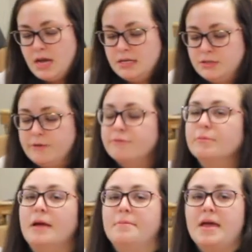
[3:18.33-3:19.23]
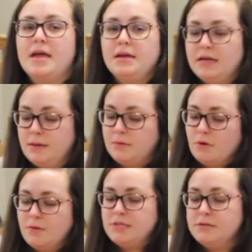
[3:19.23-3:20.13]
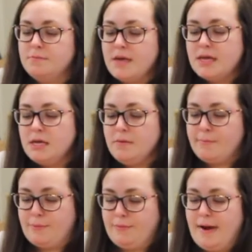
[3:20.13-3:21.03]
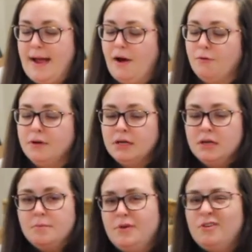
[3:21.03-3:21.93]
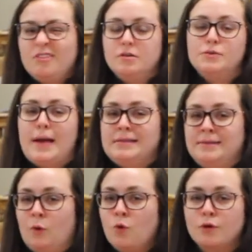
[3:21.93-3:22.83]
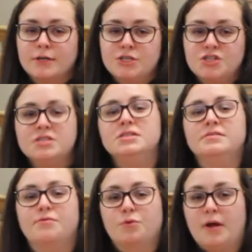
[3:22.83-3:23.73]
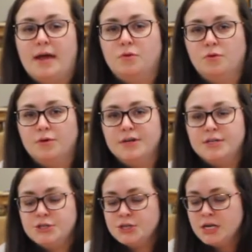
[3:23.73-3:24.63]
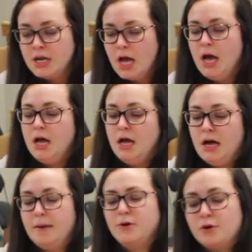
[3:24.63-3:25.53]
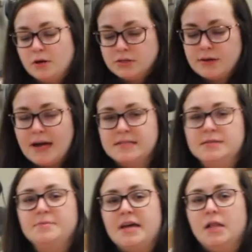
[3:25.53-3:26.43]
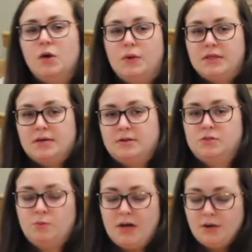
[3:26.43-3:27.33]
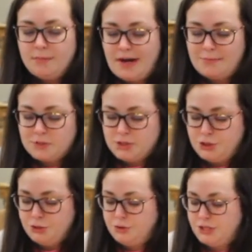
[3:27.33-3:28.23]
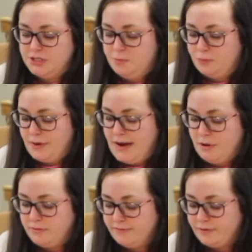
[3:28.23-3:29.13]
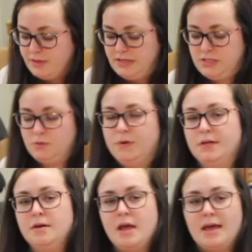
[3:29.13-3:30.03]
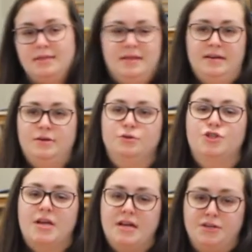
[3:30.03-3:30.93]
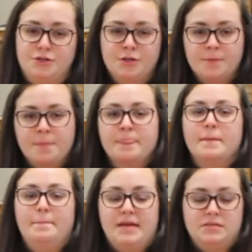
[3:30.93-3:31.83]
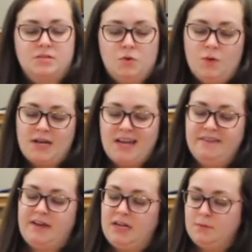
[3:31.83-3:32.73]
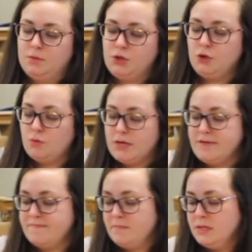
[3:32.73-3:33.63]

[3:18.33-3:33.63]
And so for my mane, I'm going to make it brown, but you can also add some oranges if you want to add orange. You can also add some yellow in there as well, but I'm going to do just brown for this one, and then it'll change based on what kind of animal you want.